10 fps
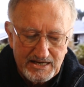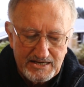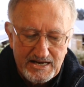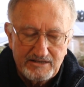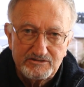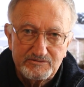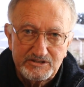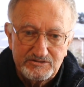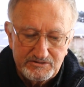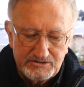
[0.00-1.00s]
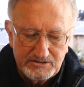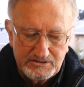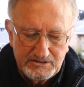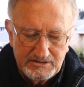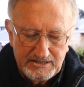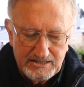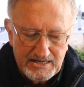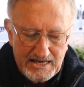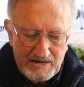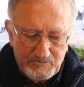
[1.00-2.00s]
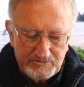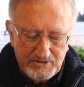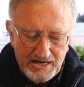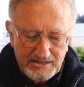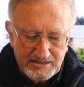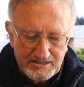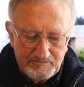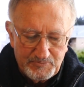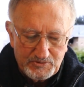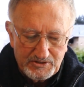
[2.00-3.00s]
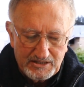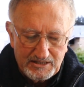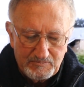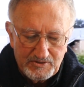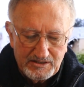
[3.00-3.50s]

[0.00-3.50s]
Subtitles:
natural resources and would rather import them.